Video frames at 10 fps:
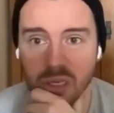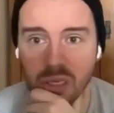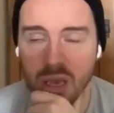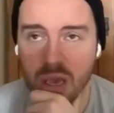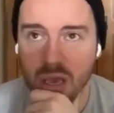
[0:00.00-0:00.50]
So
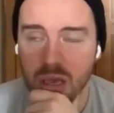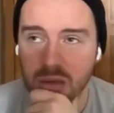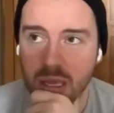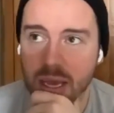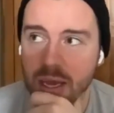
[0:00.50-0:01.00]
I think,
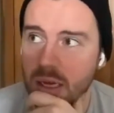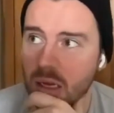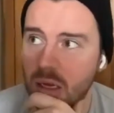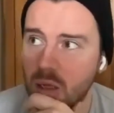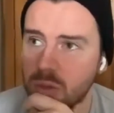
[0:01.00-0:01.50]

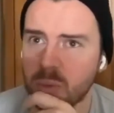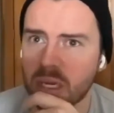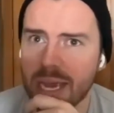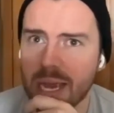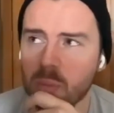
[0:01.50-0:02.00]
yeah,
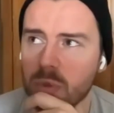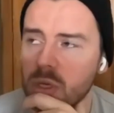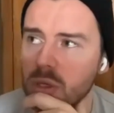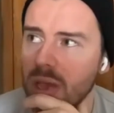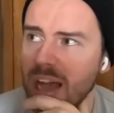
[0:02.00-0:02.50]
ultimately, I
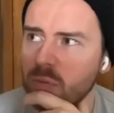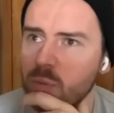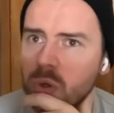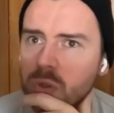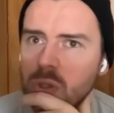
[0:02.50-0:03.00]
hope that you
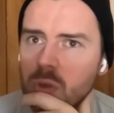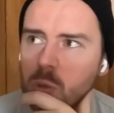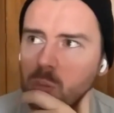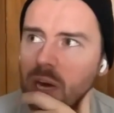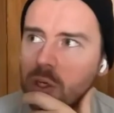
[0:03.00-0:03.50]
haven't put
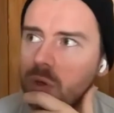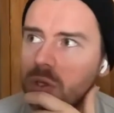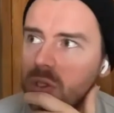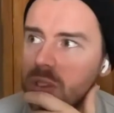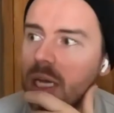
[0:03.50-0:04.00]
too much
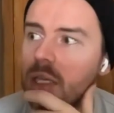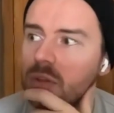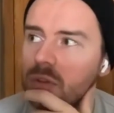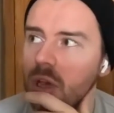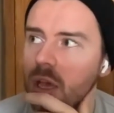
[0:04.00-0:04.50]
pressure on
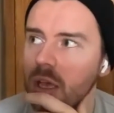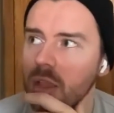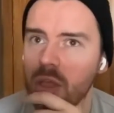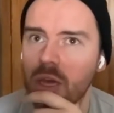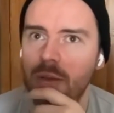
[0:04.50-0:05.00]
yourself
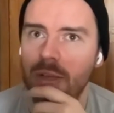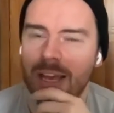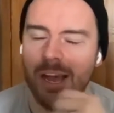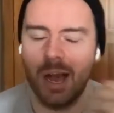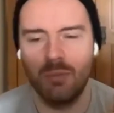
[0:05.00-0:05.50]

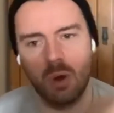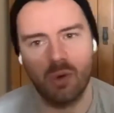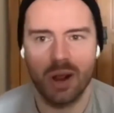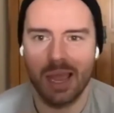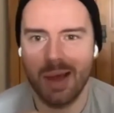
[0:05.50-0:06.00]
that oh,
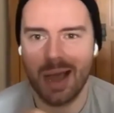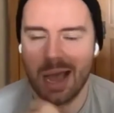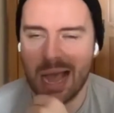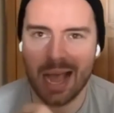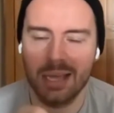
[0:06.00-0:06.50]
I'm not where I
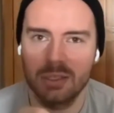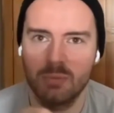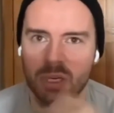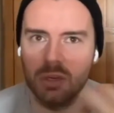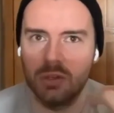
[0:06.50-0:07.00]
am at,
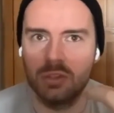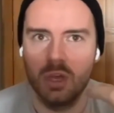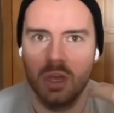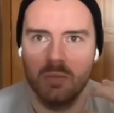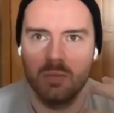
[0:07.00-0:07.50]
at
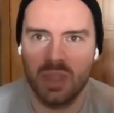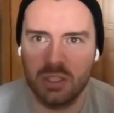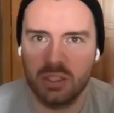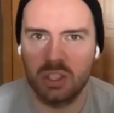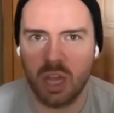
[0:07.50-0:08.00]
because
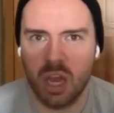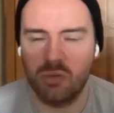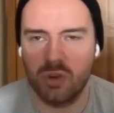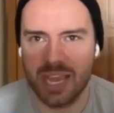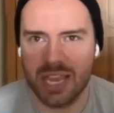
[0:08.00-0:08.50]
this
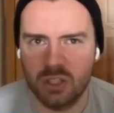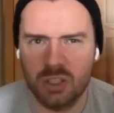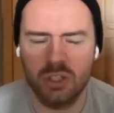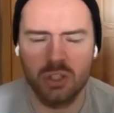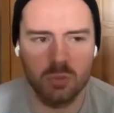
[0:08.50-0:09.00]
discovery
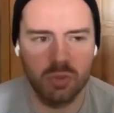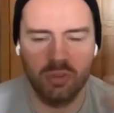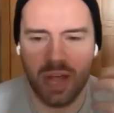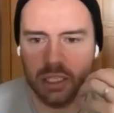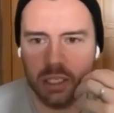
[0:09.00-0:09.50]
is
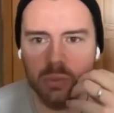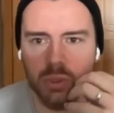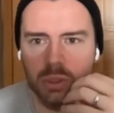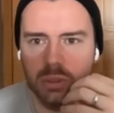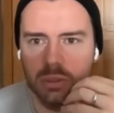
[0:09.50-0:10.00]
super
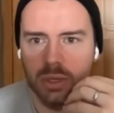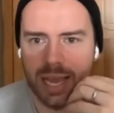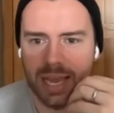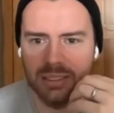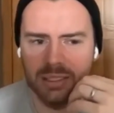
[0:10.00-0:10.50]
valuable
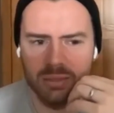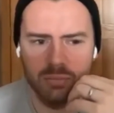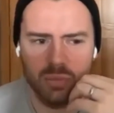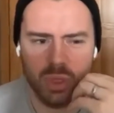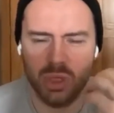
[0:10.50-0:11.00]

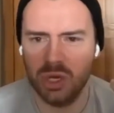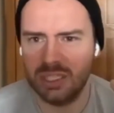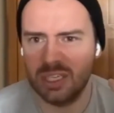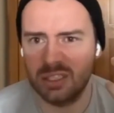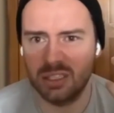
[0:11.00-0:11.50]
and
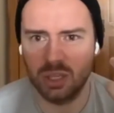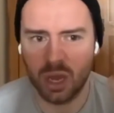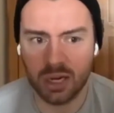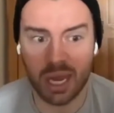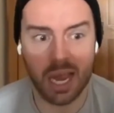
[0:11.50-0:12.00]
30 is
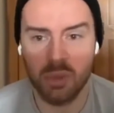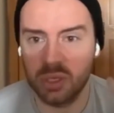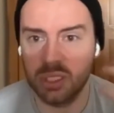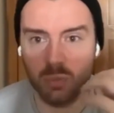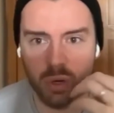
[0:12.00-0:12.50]
still young like
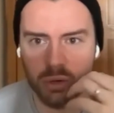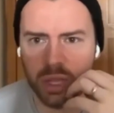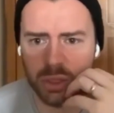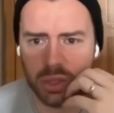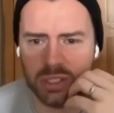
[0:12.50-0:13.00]
i'm
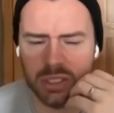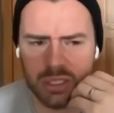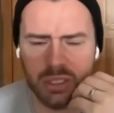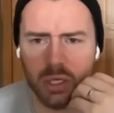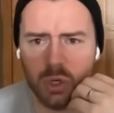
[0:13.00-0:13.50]
31 like
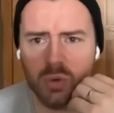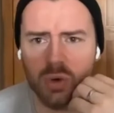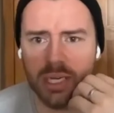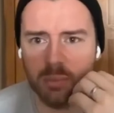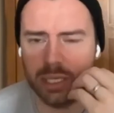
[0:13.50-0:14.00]
30 is still
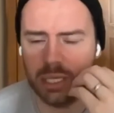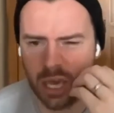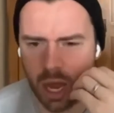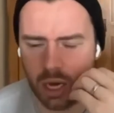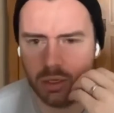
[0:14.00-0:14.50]

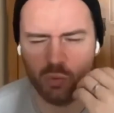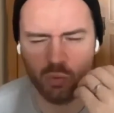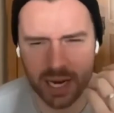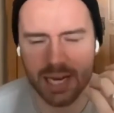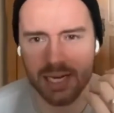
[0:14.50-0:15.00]
incredibly young
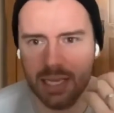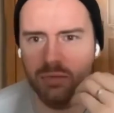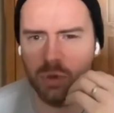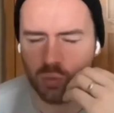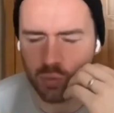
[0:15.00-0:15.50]

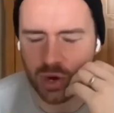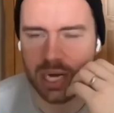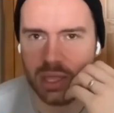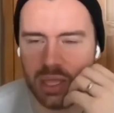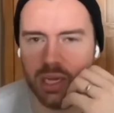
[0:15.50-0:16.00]
really if you
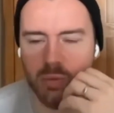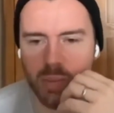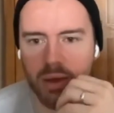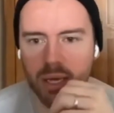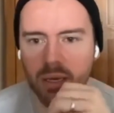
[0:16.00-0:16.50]
really
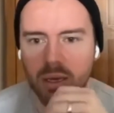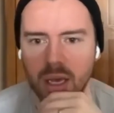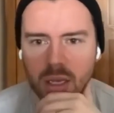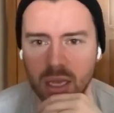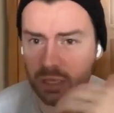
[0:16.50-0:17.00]
think about it
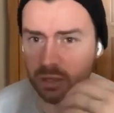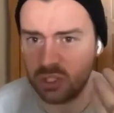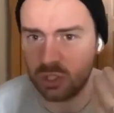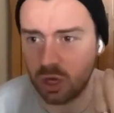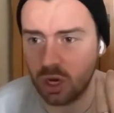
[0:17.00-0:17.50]

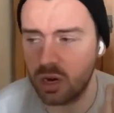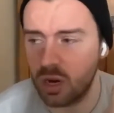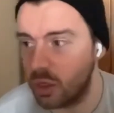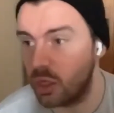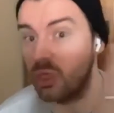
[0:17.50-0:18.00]
yeah, you've still
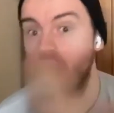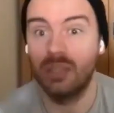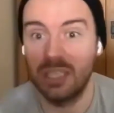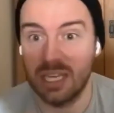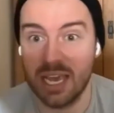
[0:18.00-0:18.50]
got another
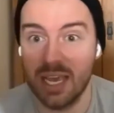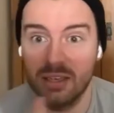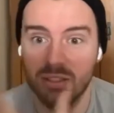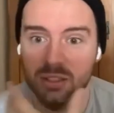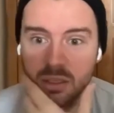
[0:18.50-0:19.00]
30
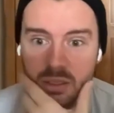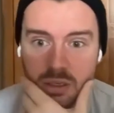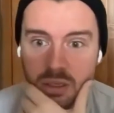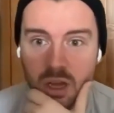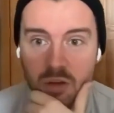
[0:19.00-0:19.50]
years
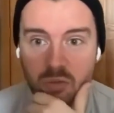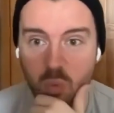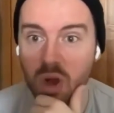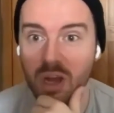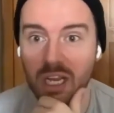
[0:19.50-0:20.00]

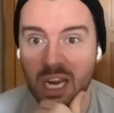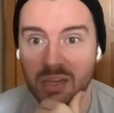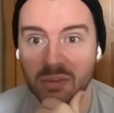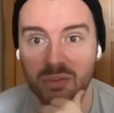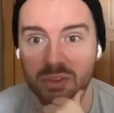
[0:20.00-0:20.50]
of work
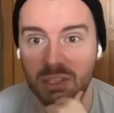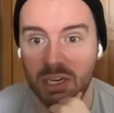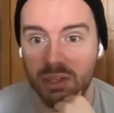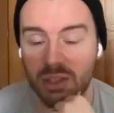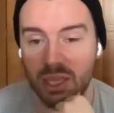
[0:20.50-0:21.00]
it life is.
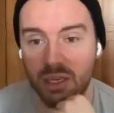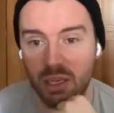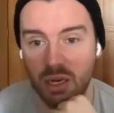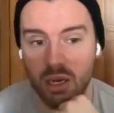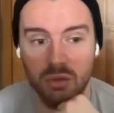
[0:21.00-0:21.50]
kind of
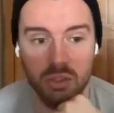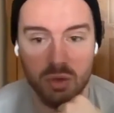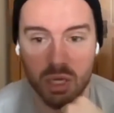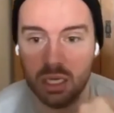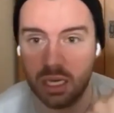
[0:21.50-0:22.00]
thing, you
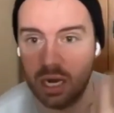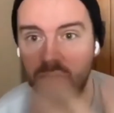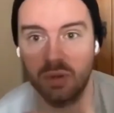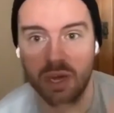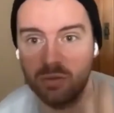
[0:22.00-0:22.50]
know, to
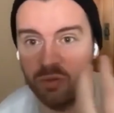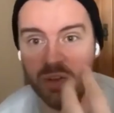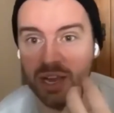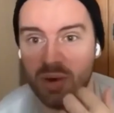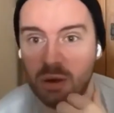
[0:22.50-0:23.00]
kind of
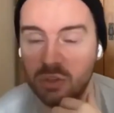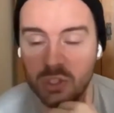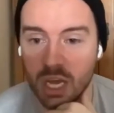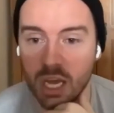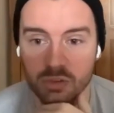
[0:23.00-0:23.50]
like figure
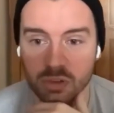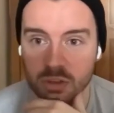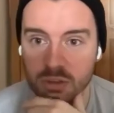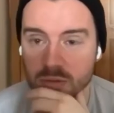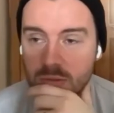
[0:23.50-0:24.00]
out stuff.
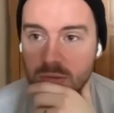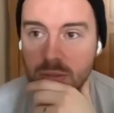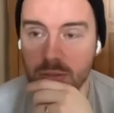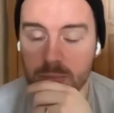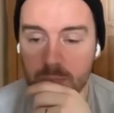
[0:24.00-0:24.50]

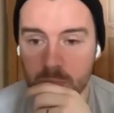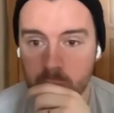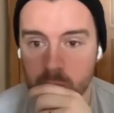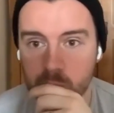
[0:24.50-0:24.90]
Yeah.